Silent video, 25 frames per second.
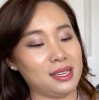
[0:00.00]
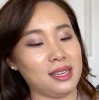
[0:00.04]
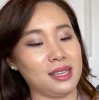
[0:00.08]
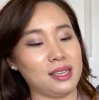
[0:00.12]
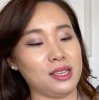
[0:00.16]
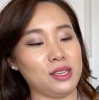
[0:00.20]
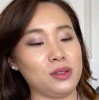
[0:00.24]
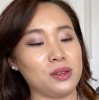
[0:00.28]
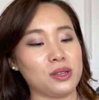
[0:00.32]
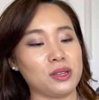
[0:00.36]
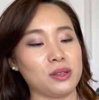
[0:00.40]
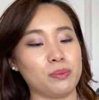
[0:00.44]

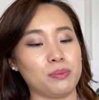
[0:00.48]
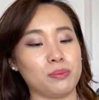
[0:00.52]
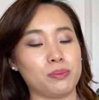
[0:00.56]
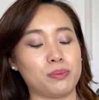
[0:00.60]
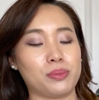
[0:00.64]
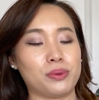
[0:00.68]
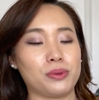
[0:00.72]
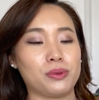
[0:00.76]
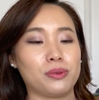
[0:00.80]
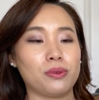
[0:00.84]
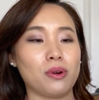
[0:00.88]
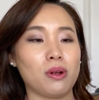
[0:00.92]
you could
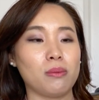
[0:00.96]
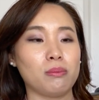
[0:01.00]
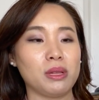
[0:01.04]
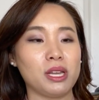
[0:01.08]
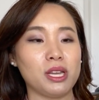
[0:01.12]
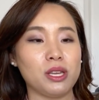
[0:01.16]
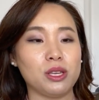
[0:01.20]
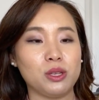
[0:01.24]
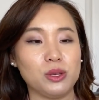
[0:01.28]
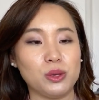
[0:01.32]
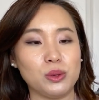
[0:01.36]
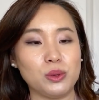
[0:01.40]

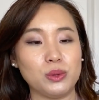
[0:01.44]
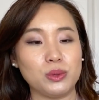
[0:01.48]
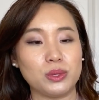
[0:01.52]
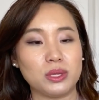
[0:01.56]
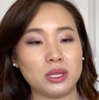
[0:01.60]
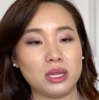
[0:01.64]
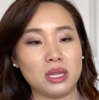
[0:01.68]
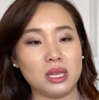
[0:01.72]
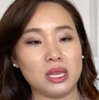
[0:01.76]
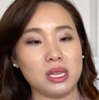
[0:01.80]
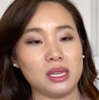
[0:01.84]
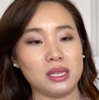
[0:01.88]
probably use
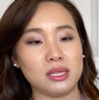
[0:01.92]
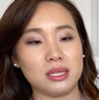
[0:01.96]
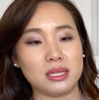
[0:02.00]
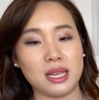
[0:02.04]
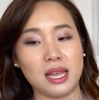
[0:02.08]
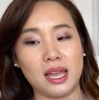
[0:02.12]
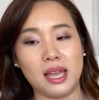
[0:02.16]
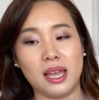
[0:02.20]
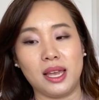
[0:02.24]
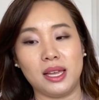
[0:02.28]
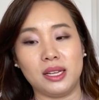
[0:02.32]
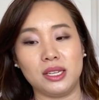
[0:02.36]
this
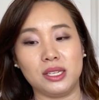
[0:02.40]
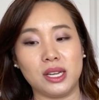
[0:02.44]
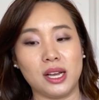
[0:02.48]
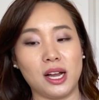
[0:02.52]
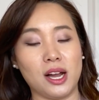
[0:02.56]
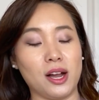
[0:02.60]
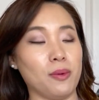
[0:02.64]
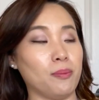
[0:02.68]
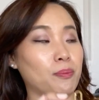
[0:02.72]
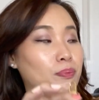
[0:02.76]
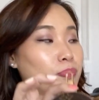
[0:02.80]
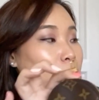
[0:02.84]
and
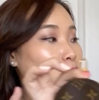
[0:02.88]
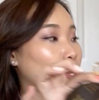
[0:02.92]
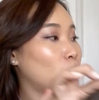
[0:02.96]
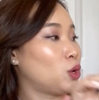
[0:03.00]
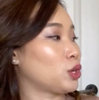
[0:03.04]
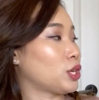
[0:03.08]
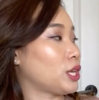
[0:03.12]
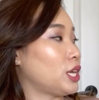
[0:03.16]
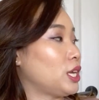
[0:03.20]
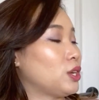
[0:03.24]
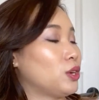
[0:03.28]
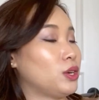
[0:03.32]

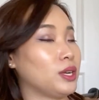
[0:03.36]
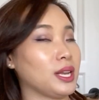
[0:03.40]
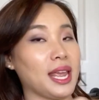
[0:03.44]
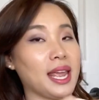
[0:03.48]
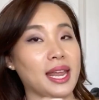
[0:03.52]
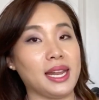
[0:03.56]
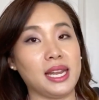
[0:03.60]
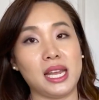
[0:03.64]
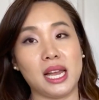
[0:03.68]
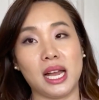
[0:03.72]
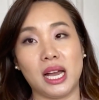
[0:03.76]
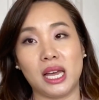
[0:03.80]
hook it on
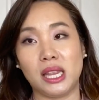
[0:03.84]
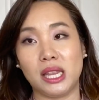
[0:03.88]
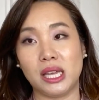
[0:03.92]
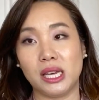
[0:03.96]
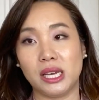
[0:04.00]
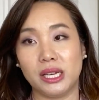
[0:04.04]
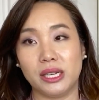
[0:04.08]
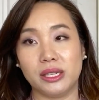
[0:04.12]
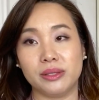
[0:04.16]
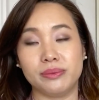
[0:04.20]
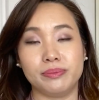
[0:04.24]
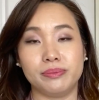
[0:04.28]
any
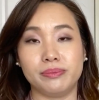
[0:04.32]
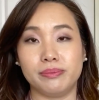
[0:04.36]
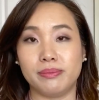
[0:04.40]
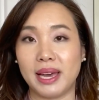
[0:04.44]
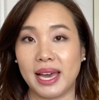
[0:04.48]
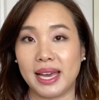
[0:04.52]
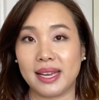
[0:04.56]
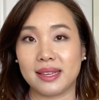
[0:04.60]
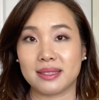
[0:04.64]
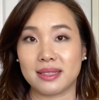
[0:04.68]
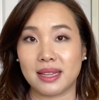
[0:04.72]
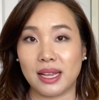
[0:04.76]
other
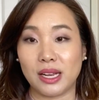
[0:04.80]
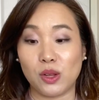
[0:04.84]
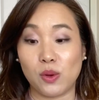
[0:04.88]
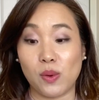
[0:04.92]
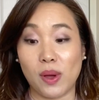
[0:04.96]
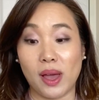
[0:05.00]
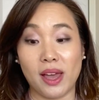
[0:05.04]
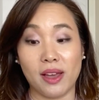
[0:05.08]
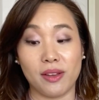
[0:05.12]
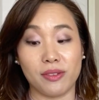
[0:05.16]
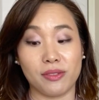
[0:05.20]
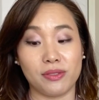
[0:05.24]
bags that you
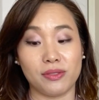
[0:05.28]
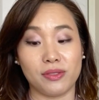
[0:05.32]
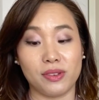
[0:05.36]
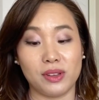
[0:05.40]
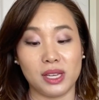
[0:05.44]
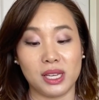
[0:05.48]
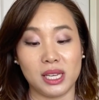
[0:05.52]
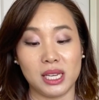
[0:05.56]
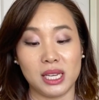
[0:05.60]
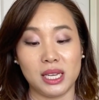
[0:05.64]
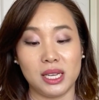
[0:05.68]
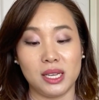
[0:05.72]
have.
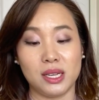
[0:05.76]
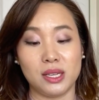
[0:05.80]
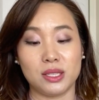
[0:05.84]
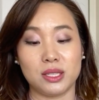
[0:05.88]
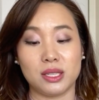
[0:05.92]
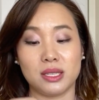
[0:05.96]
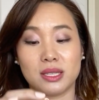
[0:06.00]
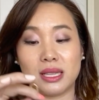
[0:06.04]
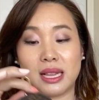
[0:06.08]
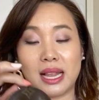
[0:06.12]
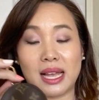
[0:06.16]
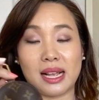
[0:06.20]
This
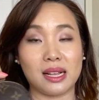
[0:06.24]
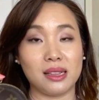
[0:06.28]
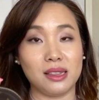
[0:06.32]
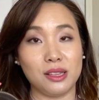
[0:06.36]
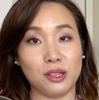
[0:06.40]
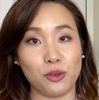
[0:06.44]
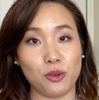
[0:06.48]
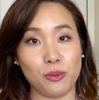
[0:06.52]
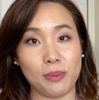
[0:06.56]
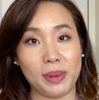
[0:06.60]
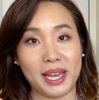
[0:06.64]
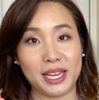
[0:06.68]
is like a
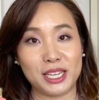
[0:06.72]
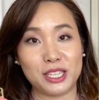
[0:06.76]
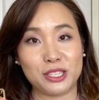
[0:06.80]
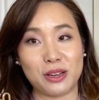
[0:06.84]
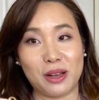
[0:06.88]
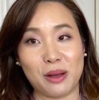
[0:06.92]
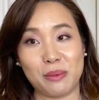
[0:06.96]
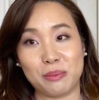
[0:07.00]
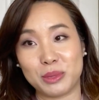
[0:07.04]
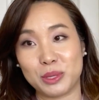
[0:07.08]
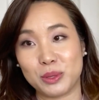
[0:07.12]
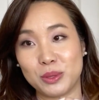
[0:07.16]
little bag
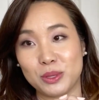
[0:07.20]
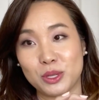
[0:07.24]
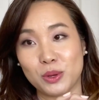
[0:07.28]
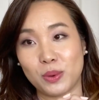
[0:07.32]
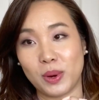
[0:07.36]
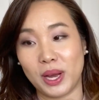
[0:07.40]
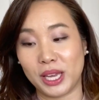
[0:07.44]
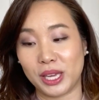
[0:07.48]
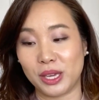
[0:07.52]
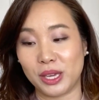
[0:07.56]
charm, so it's quite